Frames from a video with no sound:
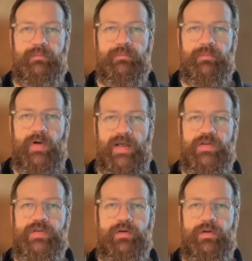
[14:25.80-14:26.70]
mirantis
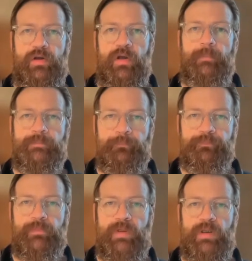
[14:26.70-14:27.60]
dot com.
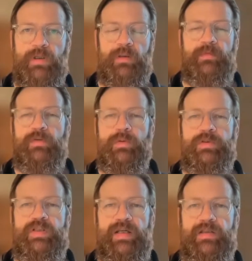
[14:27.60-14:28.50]
Um, if you want
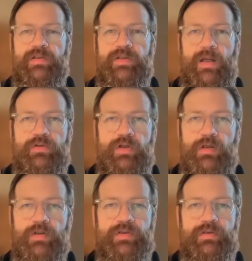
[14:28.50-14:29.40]
to dig into our
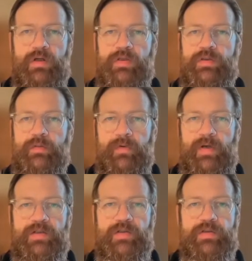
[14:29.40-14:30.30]
docs, docs dot
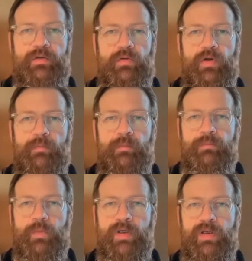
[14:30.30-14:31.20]
mirantis dot com,
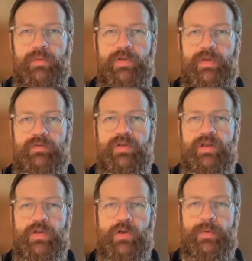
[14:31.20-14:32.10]
we, we do everything as
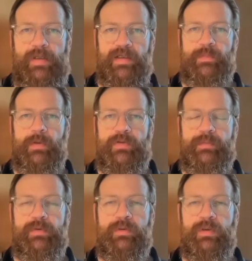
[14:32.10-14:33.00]
openly as
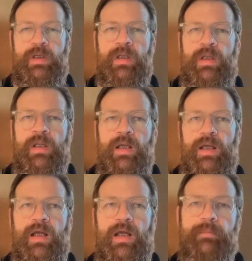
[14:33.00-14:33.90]
possible.
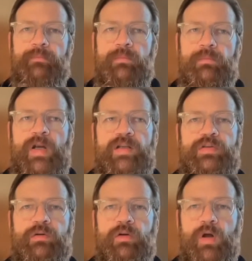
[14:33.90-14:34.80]
Um, mirantis
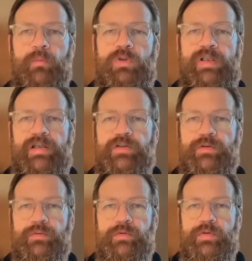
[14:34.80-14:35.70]
dot com will lead
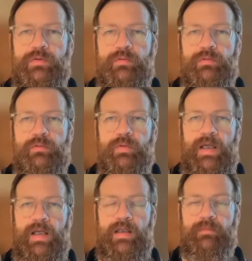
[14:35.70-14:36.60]
you to
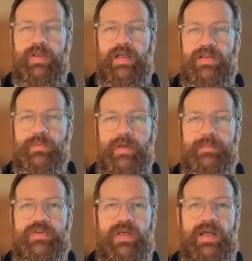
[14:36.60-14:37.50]
uh, the Lens
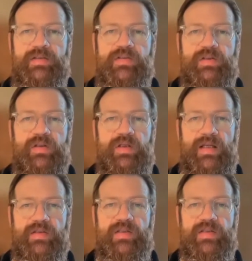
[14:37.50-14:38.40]
websites and the
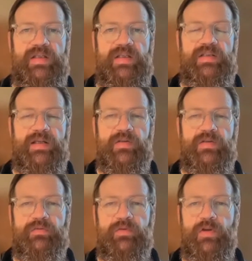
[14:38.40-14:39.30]
Lens details.
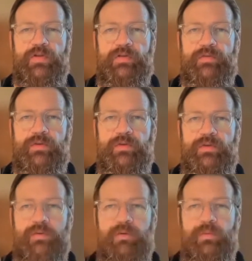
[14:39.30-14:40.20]
For those of you
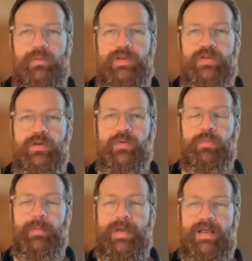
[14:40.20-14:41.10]
who want to learn
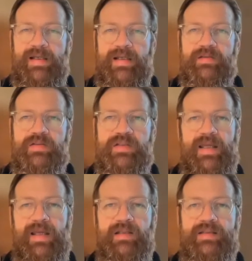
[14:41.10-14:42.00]
more about Lens, k
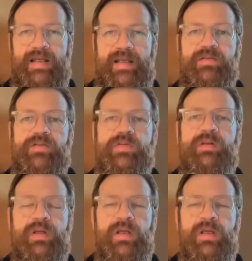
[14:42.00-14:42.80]
zero s, Lens,